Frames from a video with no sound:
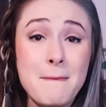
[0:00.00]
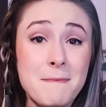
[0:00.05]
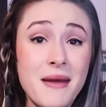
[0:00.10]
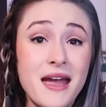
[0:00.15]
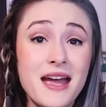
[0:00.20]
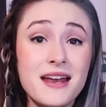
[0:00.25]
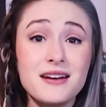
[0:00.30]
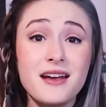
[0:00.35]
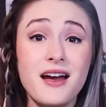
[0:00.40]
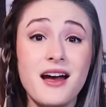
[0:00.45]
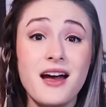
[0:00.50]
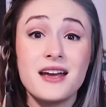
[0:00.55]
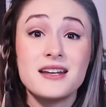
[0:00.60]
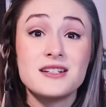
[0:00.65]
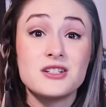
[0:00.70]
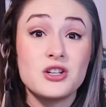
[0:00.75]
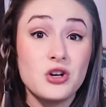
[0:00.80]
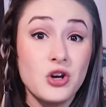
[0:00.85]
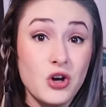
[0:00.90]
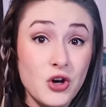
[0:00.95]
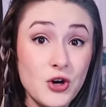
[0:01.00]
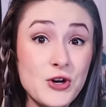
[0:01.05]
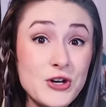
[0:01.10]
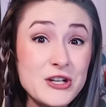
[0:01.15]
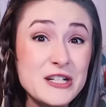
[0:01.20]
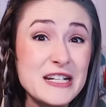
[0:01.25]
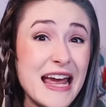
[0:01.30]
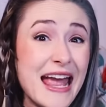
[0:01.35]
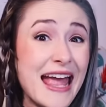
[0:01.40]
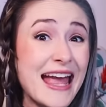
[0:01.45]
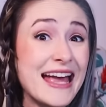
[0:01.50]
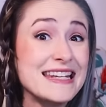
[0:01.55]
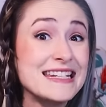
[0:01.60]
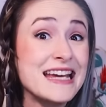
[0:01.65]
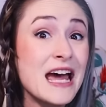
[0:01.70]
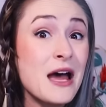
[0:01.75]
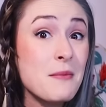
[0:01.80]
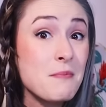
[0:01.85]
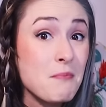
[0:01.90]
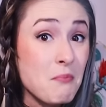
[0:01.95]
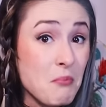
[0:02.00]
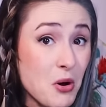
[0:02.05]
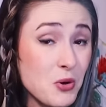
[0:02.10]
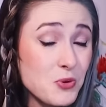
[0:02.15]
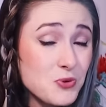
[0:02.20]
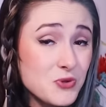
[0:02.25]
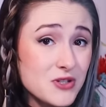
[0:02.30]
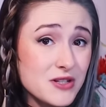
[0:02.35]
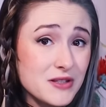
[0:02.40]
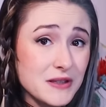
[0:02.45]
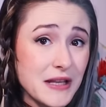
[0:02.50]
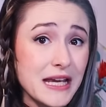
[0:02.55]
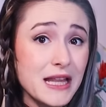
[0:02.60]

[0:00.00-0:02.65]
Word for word: mankind could and most